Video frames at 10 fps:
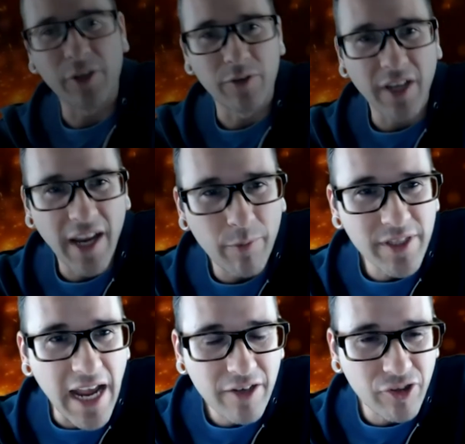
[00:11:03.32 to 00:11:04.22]
today was
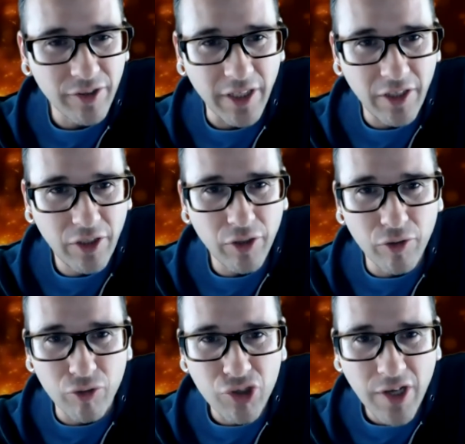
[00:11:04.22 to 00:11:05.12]
actually
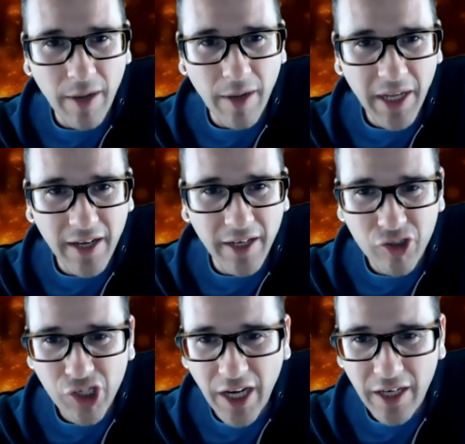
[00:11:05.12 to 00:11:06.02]
huge coming out of
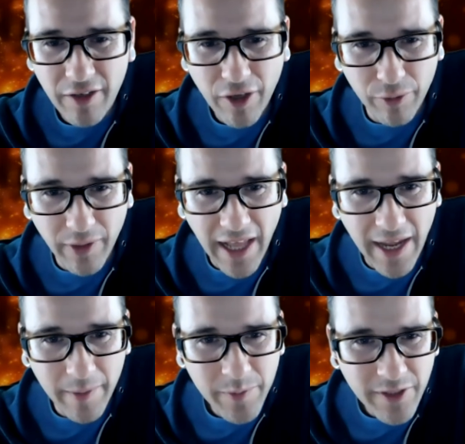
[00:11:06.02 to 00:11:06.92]
Chaincode
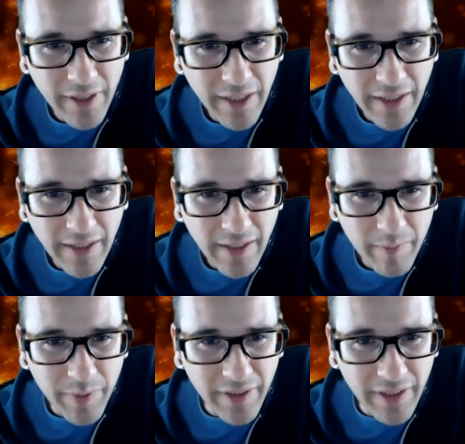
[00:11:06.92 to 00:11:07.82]
Labs,
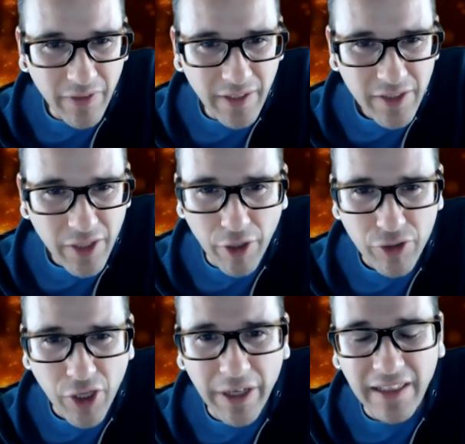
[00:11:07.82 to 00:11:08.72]
believe it is. Oh no,
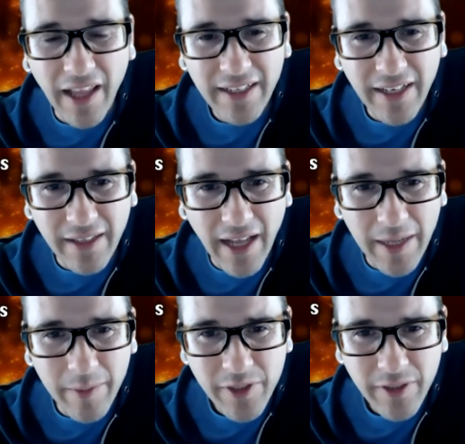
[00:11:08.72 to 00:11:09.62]
sorry, Lightning
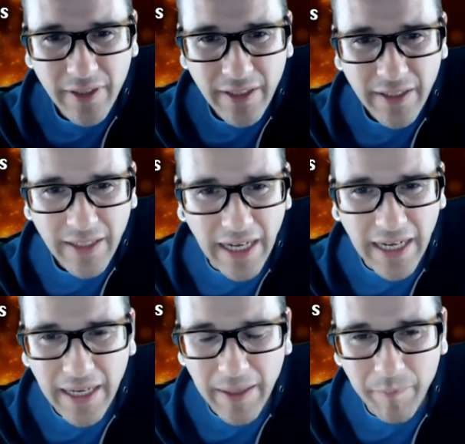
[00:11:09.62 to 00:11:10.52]
Labs.
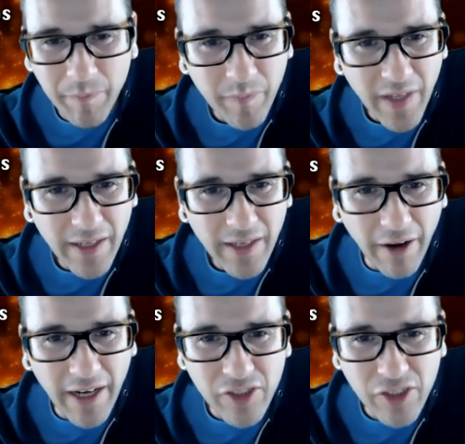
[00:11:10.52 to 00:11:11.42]
Um, all
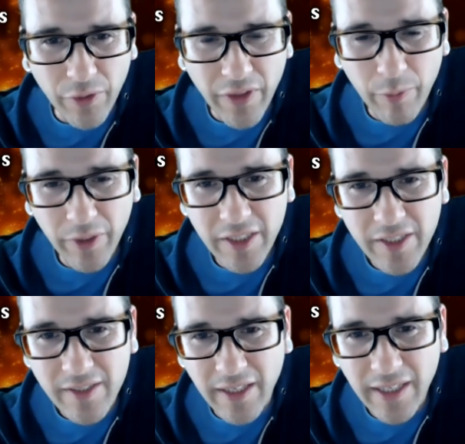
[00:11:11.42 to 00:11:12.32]
right, so they
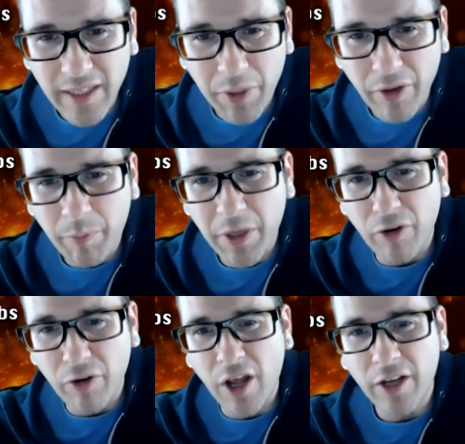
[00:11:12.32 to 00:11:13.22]
released the peer-to-peer
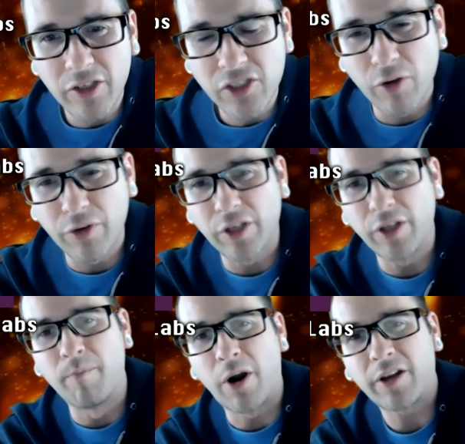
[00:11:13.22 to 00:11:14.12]
non-custodial
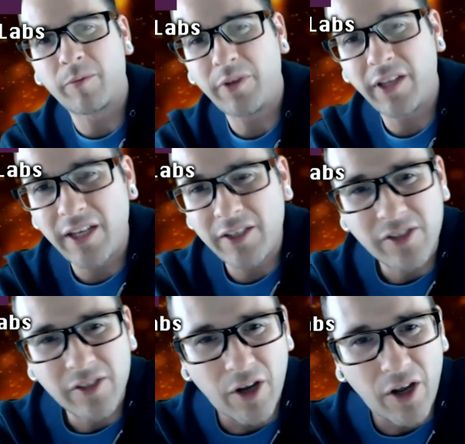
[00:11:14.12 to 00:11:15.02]

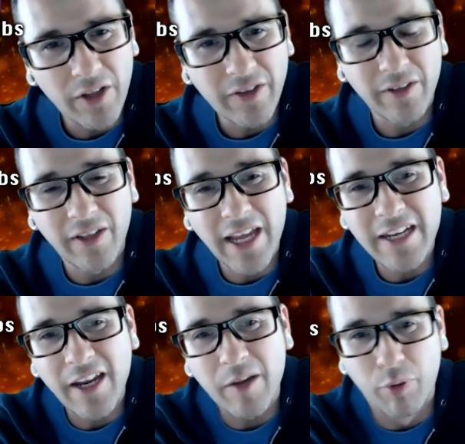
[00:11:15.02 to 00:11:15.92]
marketplace called
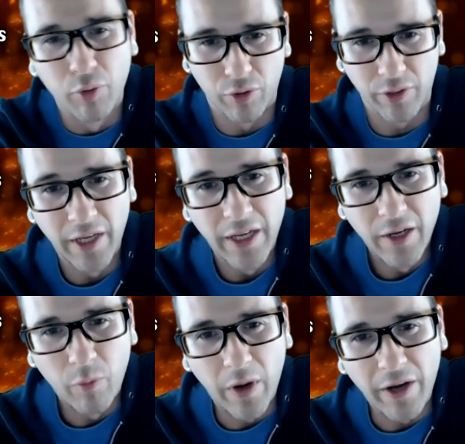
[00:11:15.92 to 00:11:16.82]
Lightning Pool,
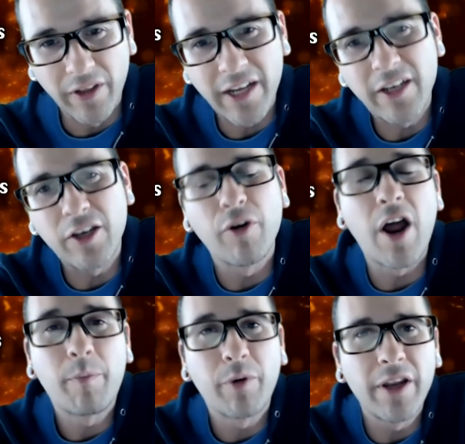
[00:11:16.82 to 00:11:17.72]
where Lightning Node
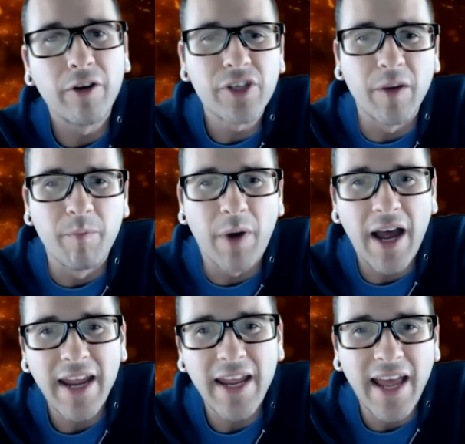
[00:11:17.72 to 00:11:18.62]
operators can
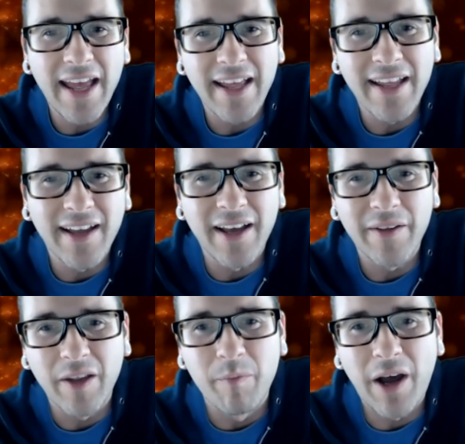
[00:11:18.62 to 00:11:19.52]
buy uh, uh,
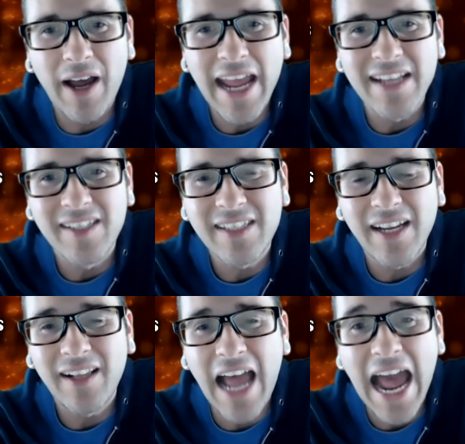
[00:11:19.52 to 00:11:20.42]
can buy and
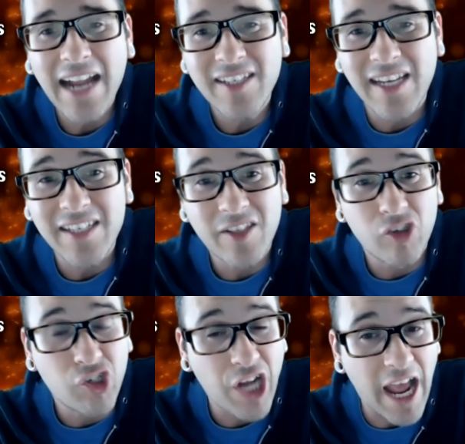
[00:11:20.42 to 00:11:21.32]
sell access to
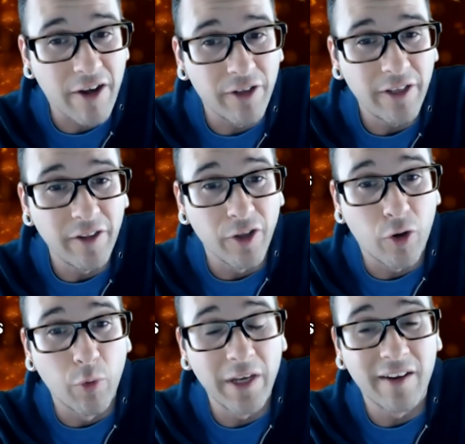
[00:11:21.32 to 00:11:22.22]
channel
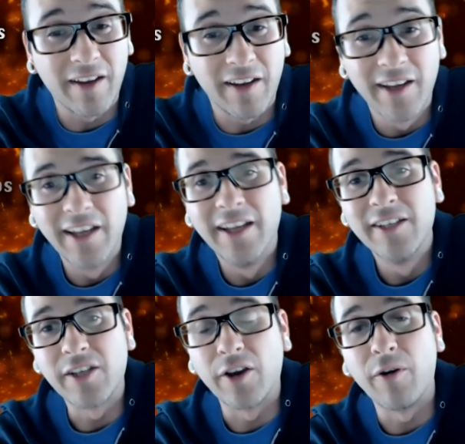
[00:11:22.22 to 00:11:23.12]
liquidity.
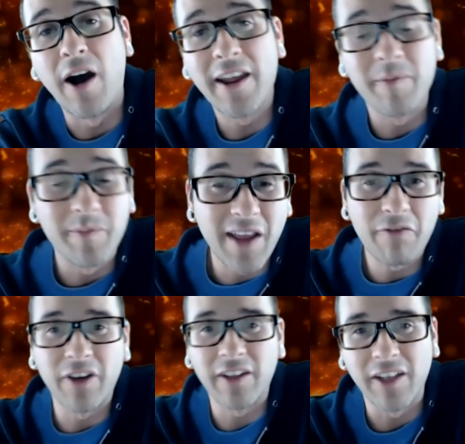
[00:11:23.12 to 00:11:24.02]
So I am
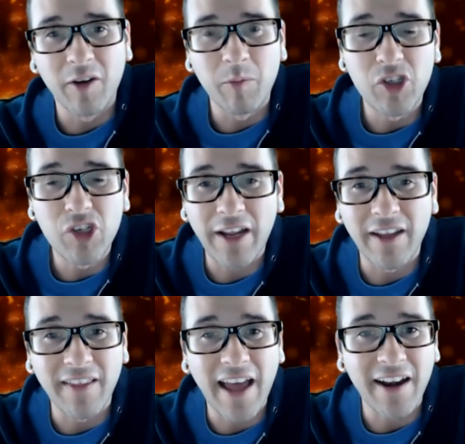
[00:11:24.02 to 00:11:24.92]
definitely going to be
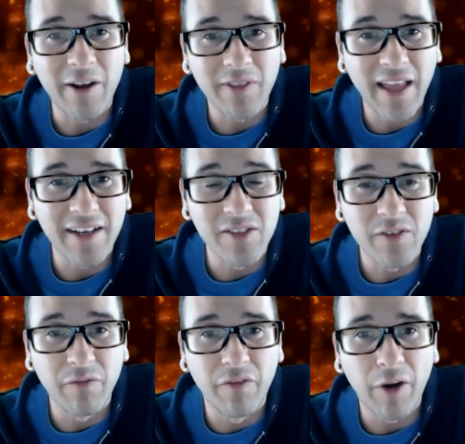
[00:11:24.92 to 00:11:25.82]
checking that out. That is
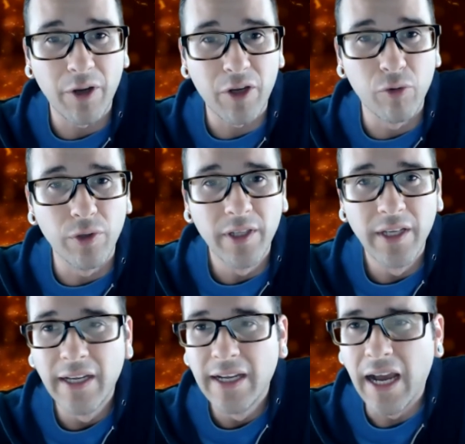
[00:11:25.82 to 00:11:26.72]
very cool.
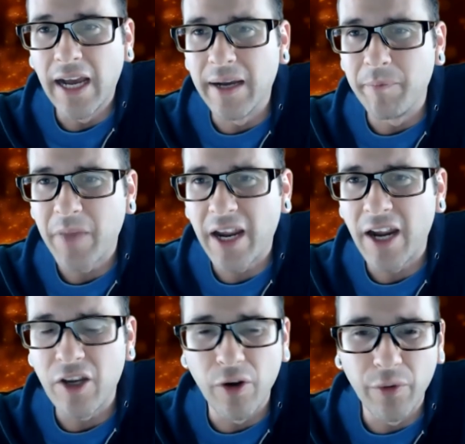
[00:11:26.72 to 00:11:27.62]
Um, I,
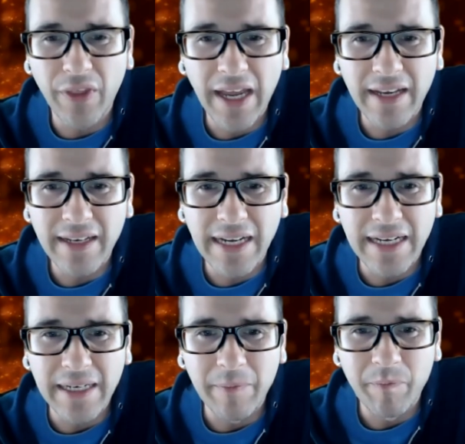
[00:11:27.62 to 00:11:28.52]
I, know that
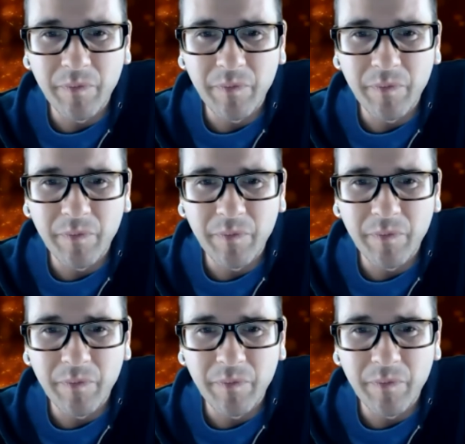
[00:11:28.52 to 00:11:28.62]
um,